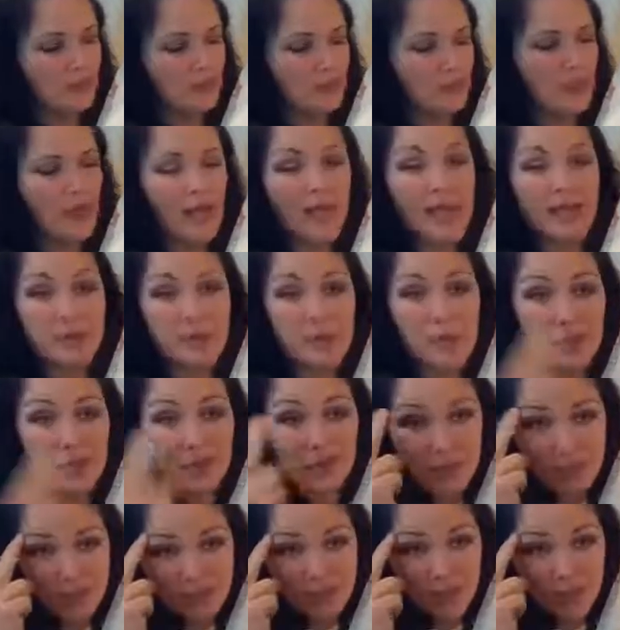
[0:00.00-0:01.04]
I could make a
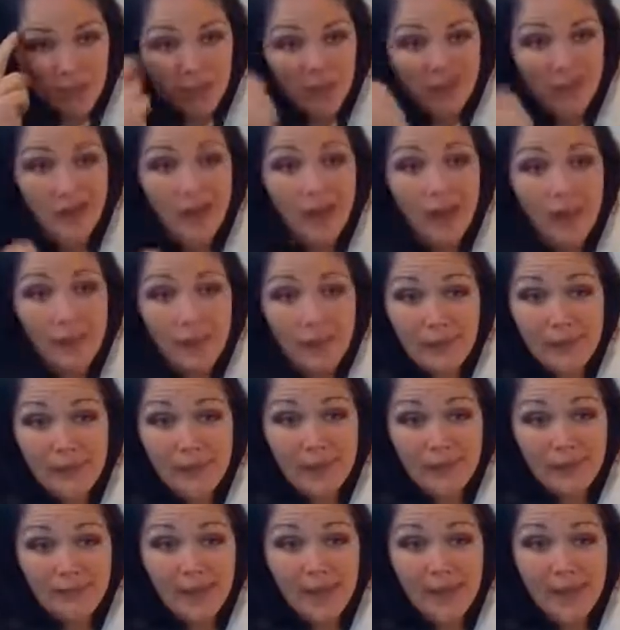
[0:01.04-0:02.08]
connection. I would
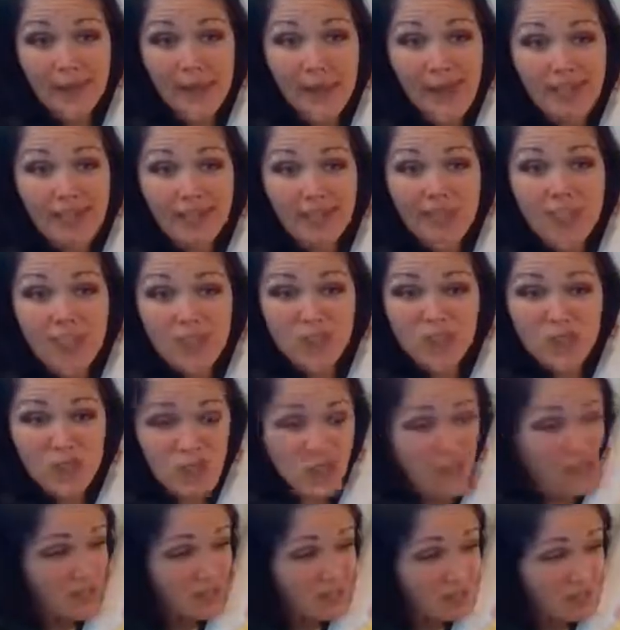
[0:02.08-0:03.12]
like that. I love
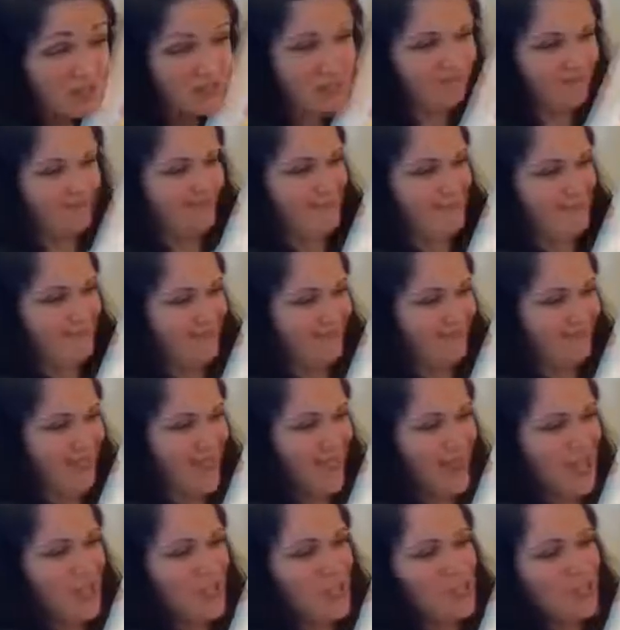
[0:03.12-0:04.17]
cheese.
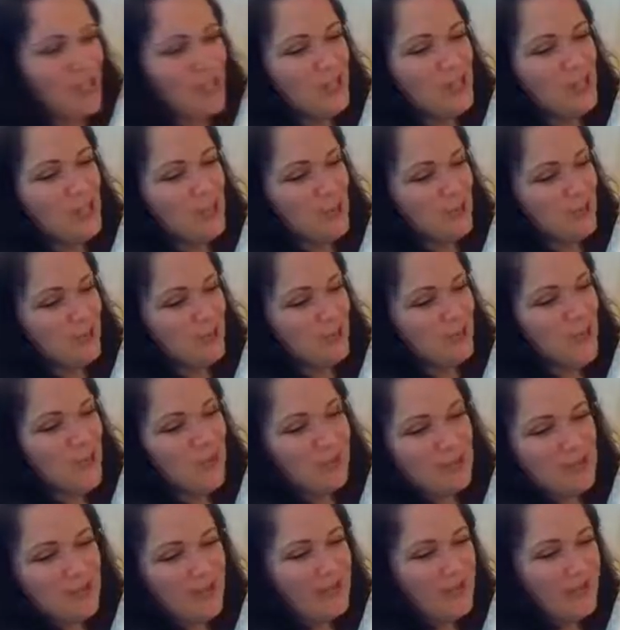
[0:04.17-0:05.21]
She drew
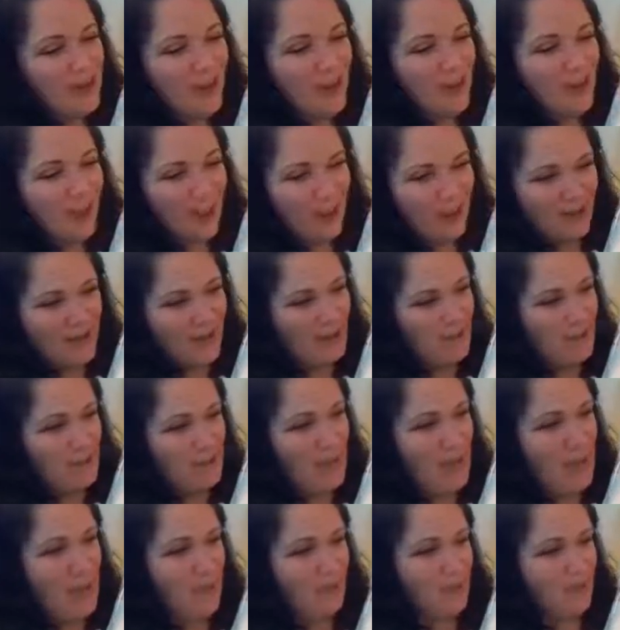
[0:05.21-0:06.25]
every thought on her
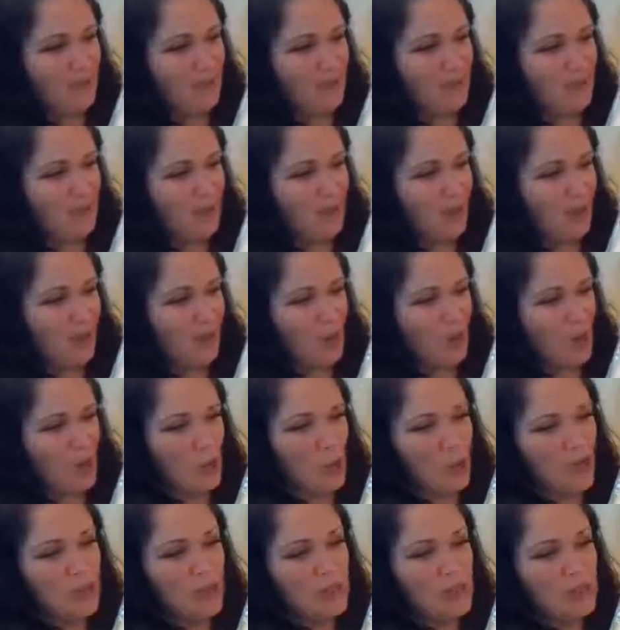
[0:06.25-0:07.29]
map of the park,
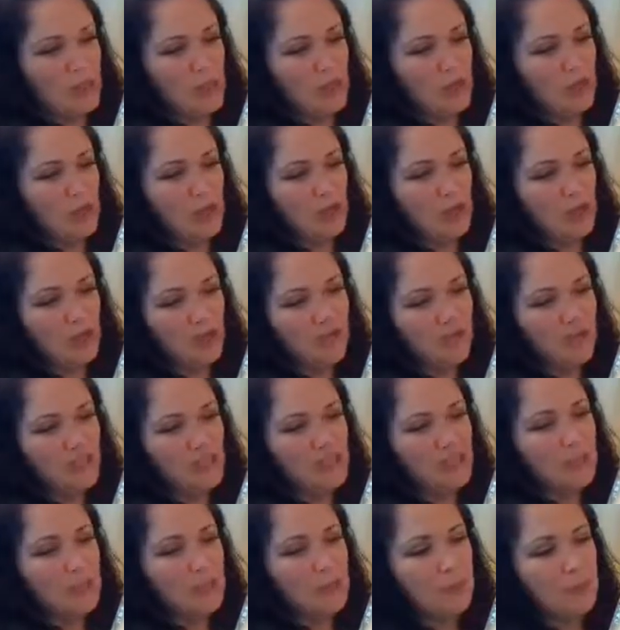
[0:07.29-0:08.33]
which was
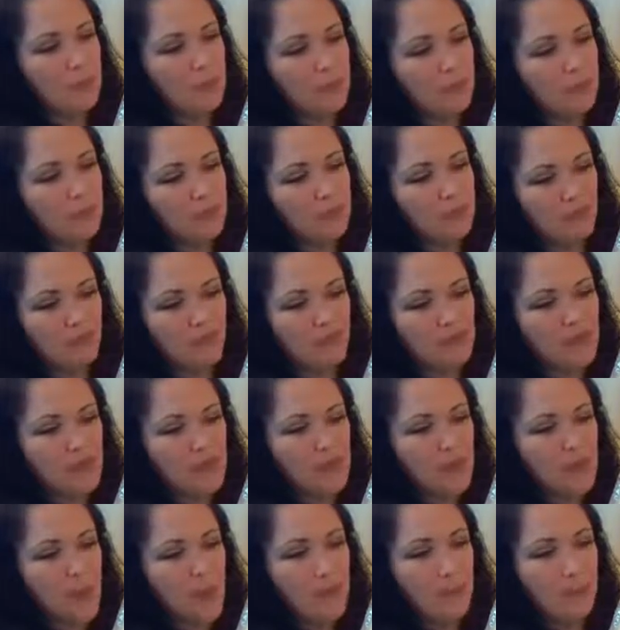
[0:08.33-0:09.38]
perfectly perfect
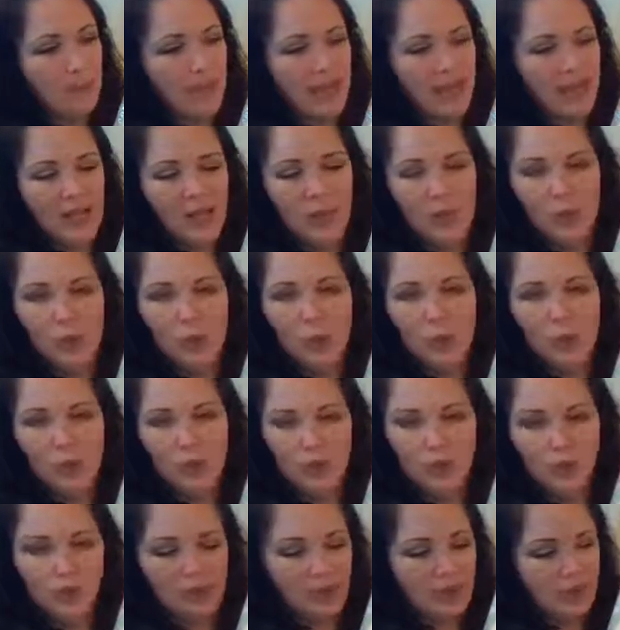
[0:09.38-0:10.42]
by
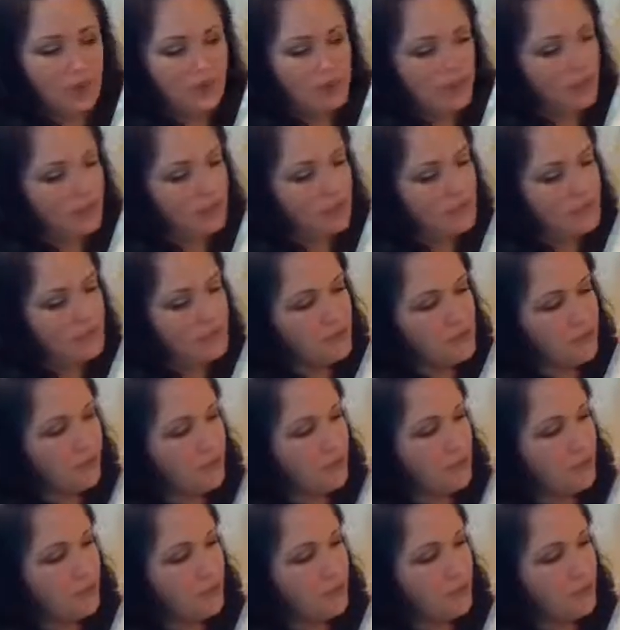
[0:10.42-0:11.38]
1:45